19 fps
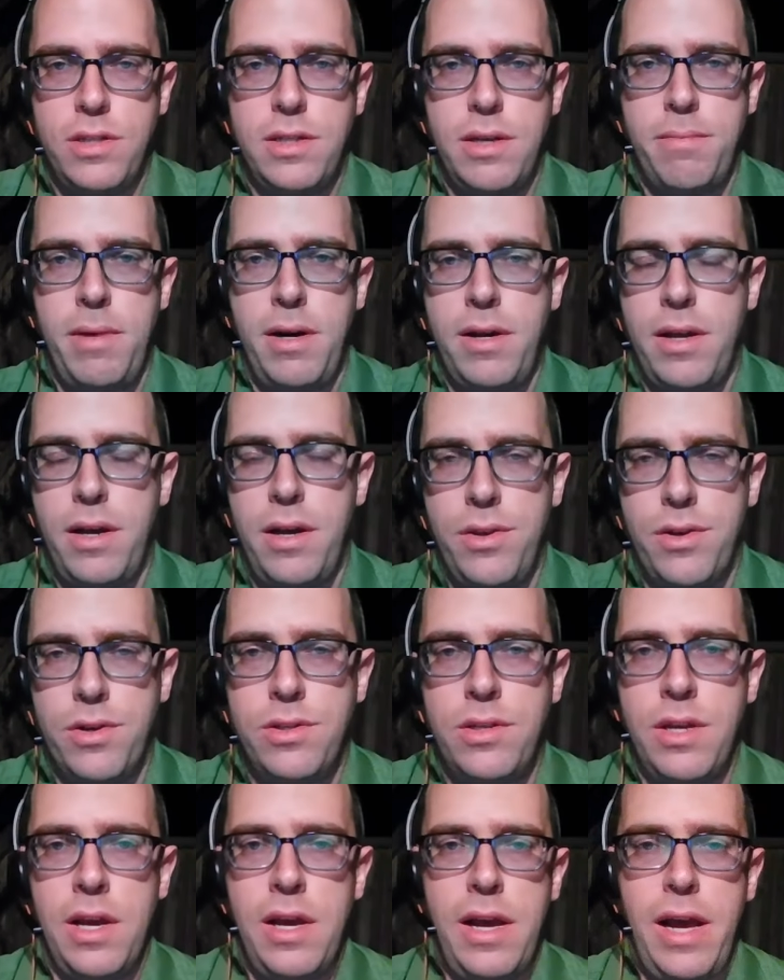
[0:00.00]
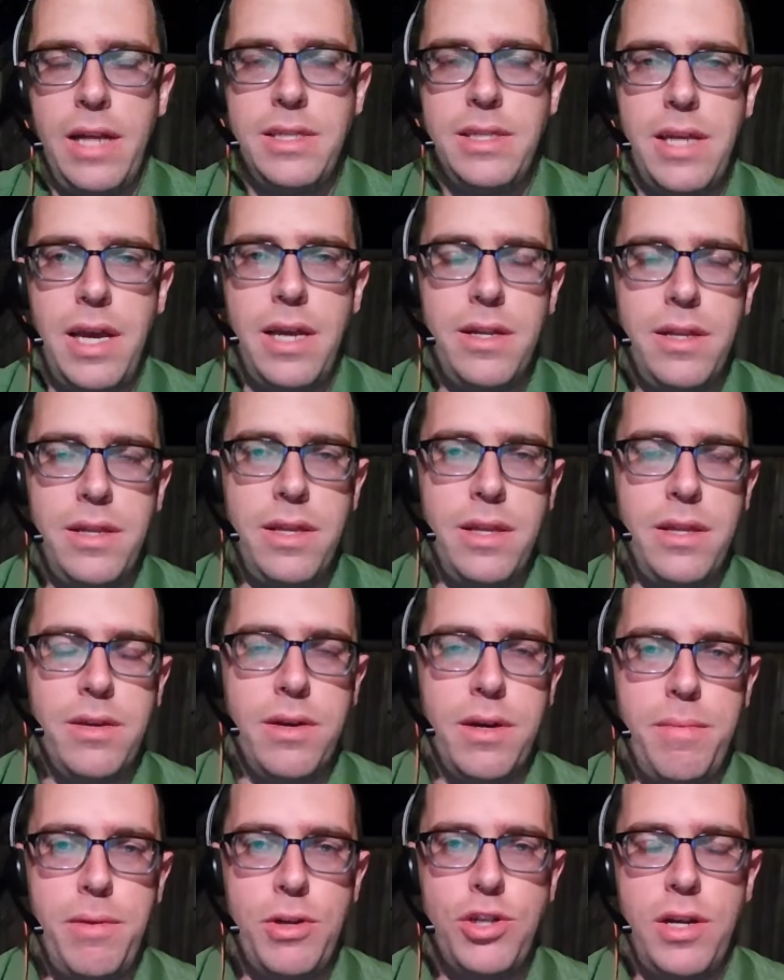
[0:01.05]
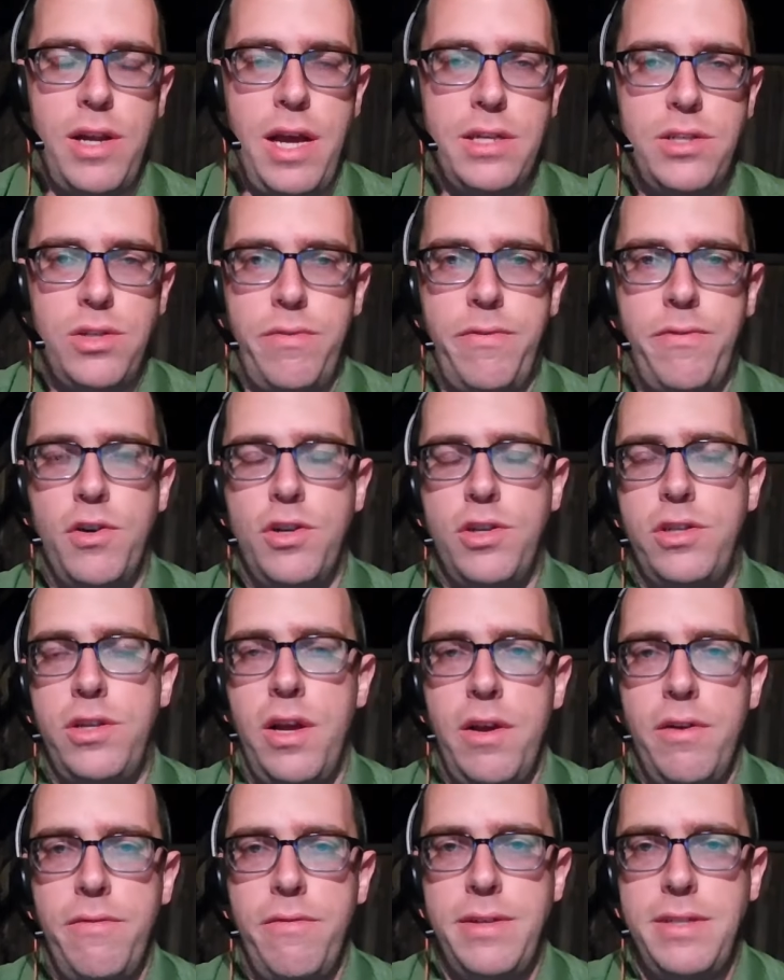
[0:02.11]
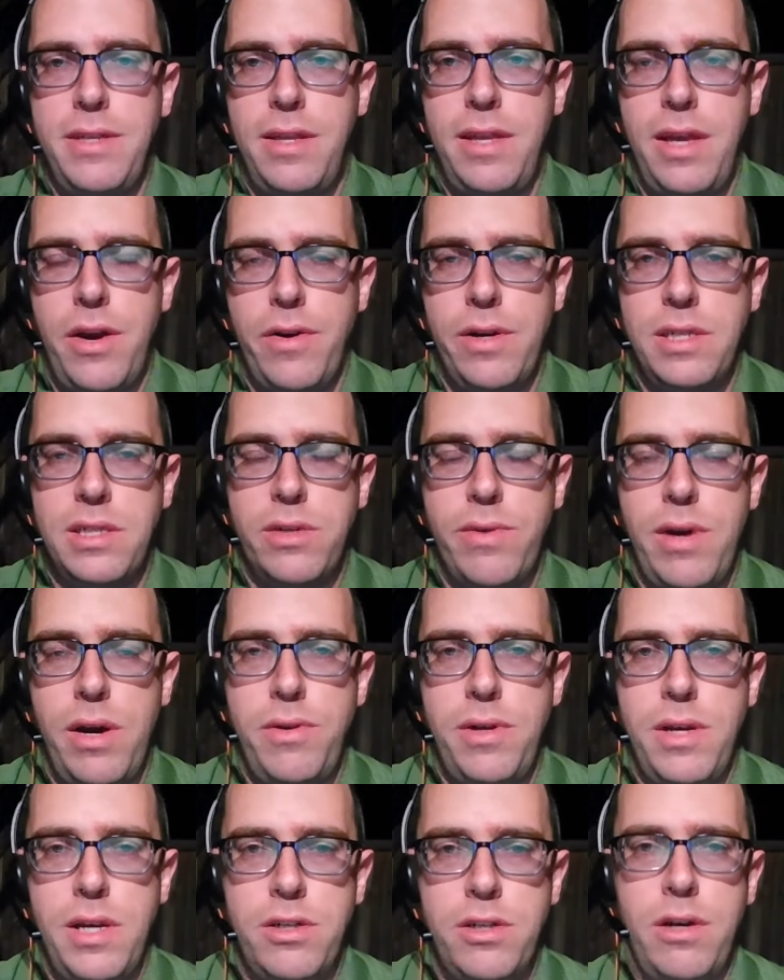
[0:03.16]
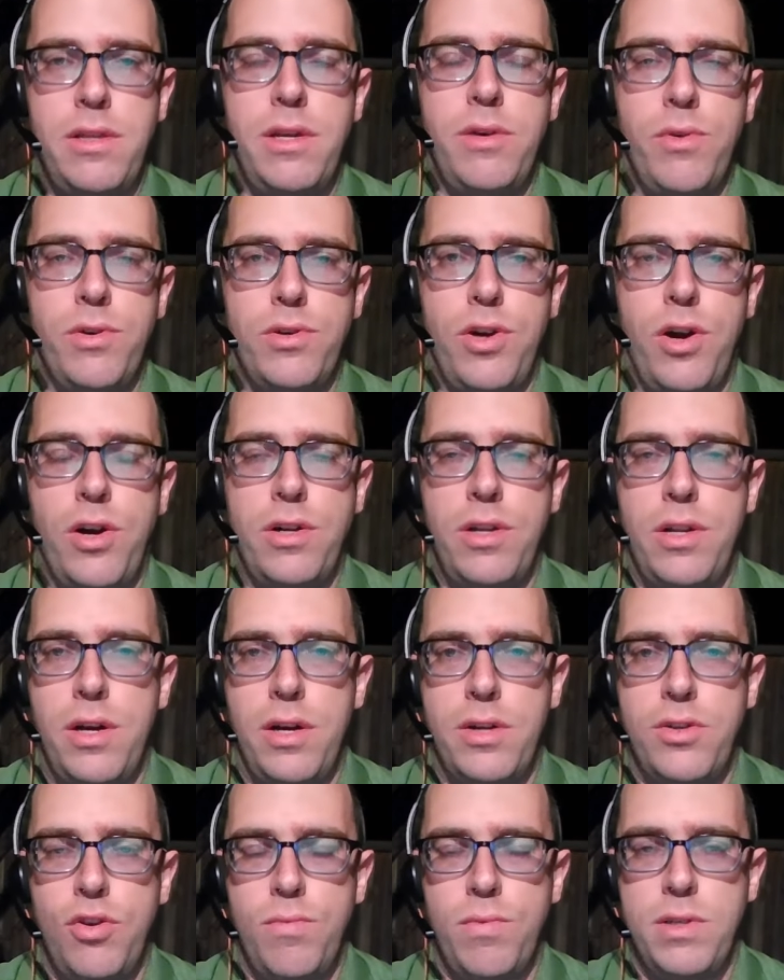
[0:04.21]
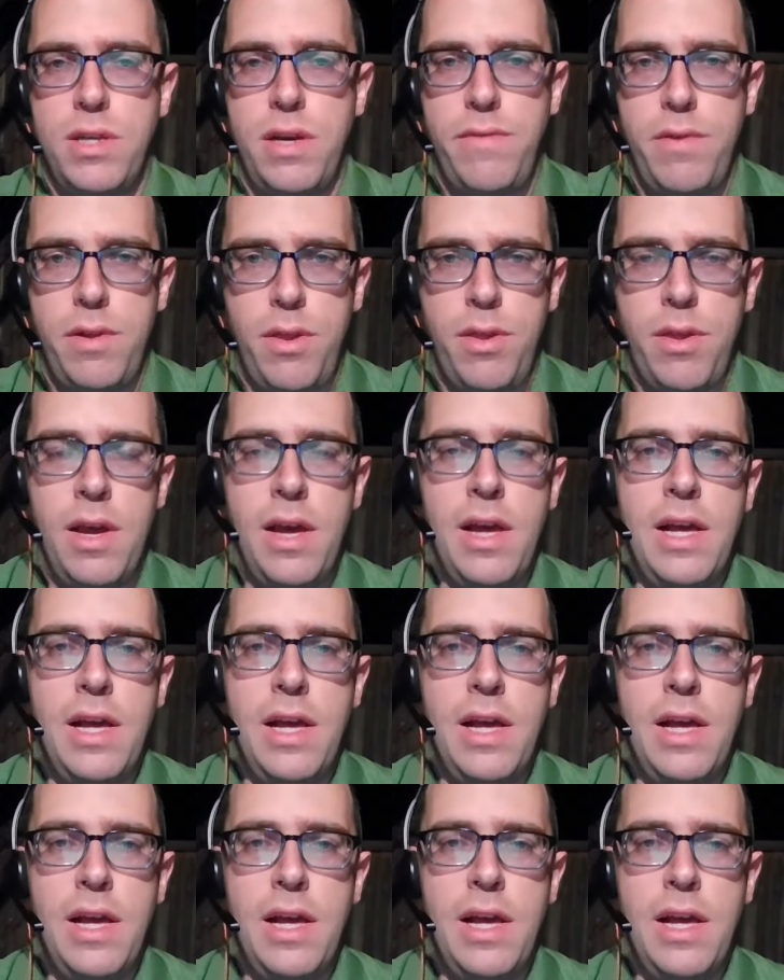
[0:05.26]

Among others, it stated that the commission has to first visit the areas surrounding Israel that were targeted on October 7th.